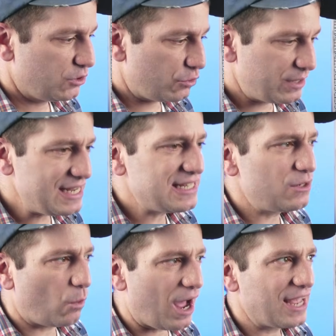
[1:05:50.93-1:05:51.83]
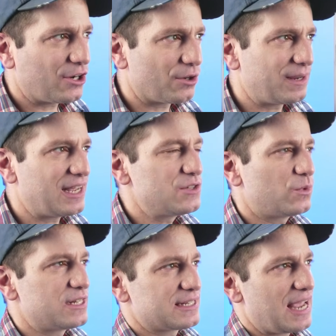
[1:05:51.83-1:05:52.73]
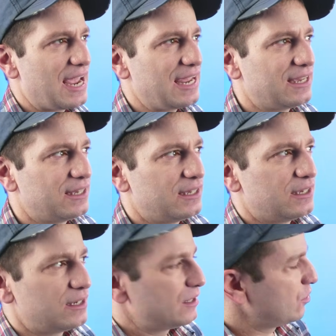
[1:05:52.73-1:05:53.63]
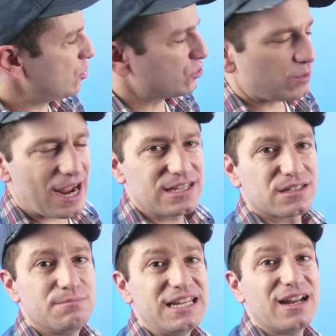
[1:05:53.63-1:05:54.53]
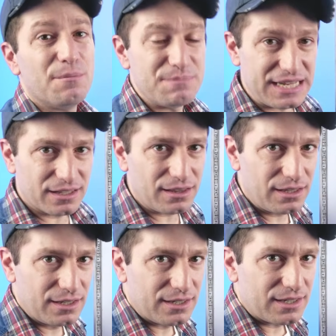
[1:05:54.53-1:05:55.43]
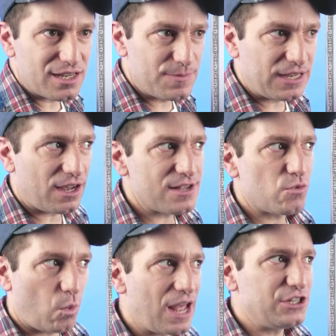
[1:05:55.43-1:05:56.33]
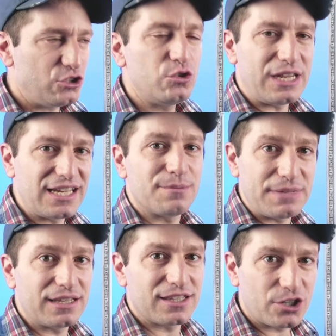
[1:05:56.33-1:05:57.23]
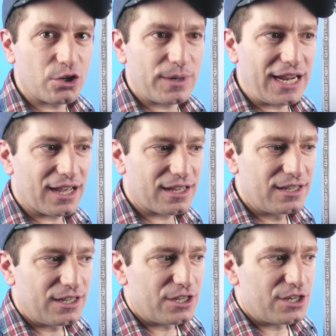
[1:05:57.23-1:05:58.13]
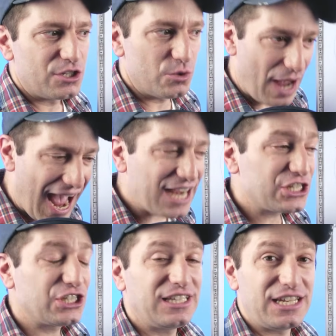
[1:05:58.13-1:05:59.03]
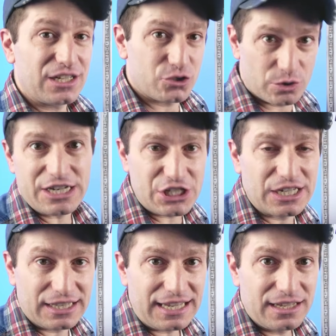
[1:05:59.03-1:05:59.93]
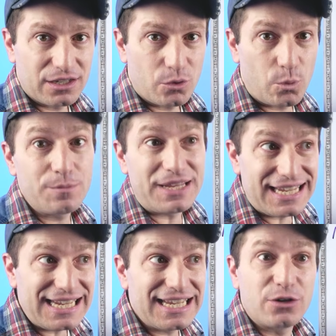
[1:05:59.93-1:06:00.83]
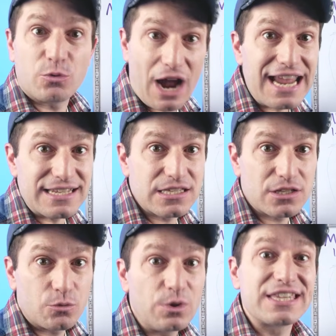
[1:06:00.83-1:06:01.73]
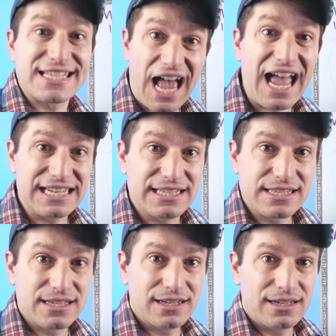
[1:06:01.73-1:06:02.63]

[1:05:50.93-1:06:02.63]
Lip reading: The reason why Koreans would say cooked rice to mean a meal is because when you eat a meal in Korea, you actually traditionally would be eating rice with sides.